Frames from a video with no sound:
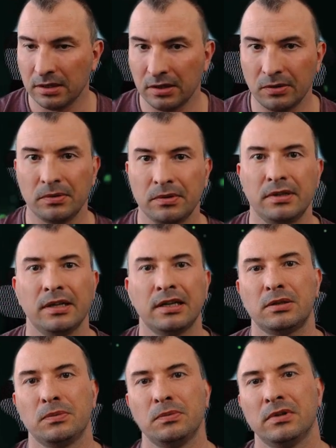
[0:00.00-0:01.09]
So
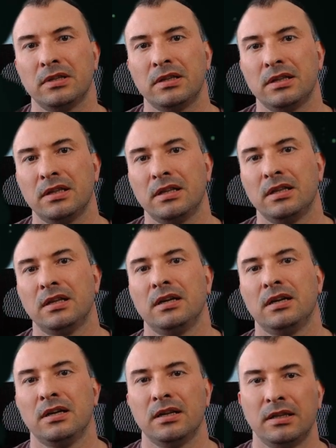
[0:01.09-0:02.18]
that was
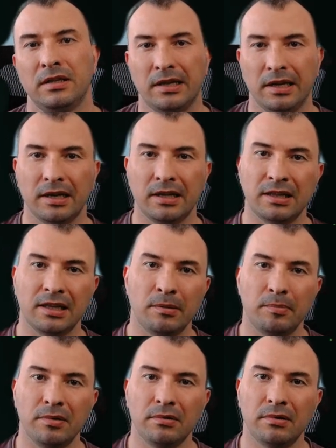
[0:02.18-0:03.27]
the
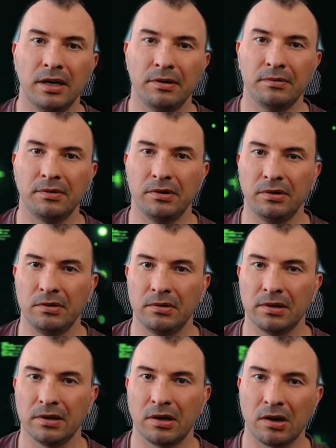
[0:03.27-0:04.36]
example how to
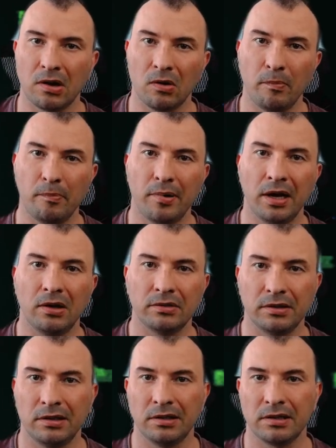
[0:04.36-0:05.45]
use a
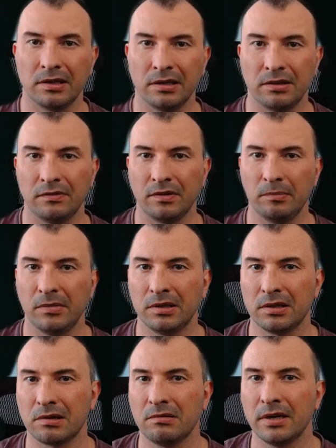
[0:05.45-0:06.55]
copilot inside the Vim.
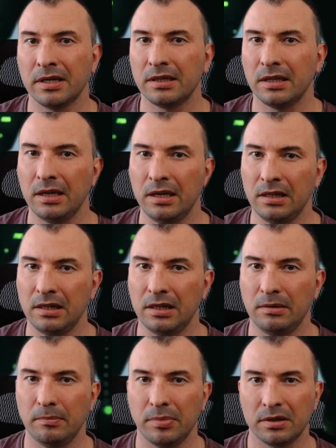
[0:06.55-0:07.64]
It's quite
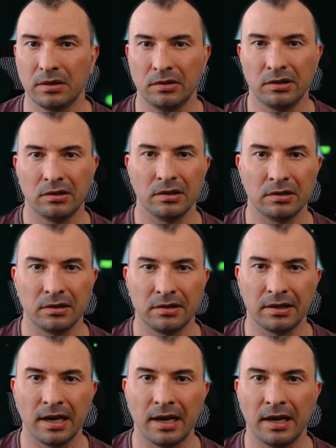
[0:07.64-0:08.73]
easy, but you need to
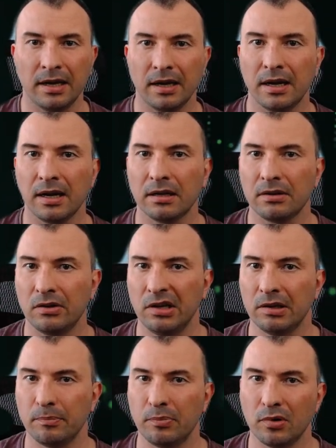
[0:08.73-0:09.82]
understand that you
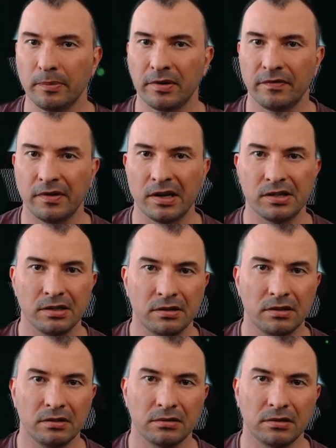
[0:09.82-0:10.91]
need a proper
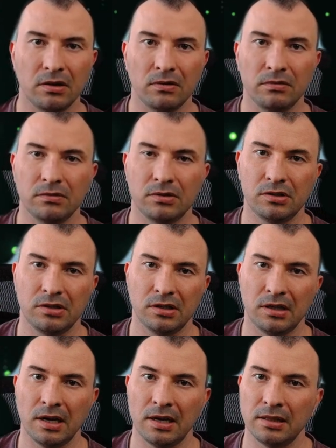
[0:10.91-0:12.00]
version of
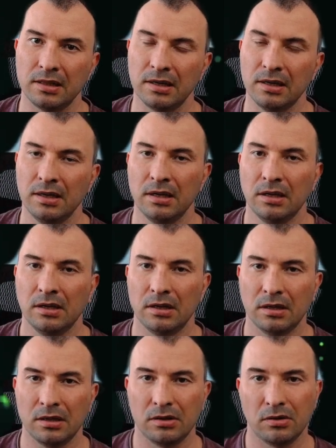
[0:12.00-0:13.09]
Node.js
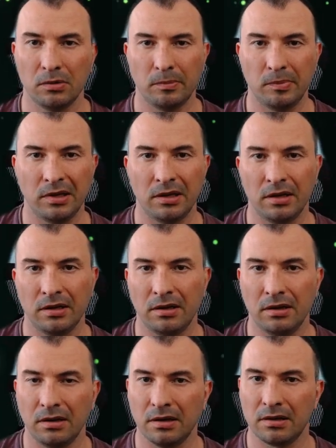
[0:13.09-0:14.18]
uh, to be
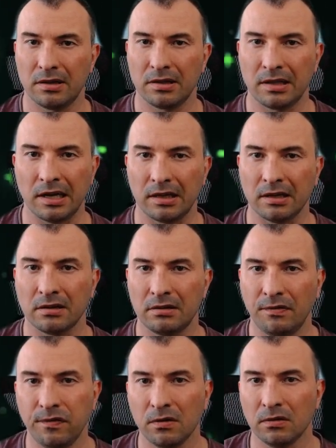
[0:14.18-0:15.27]
set as
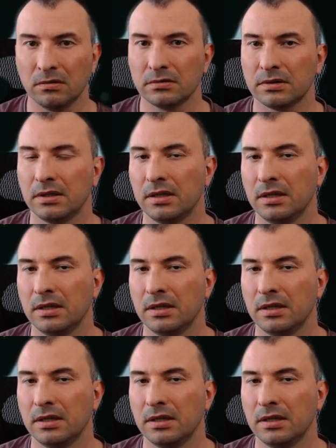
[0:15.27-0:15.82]
default.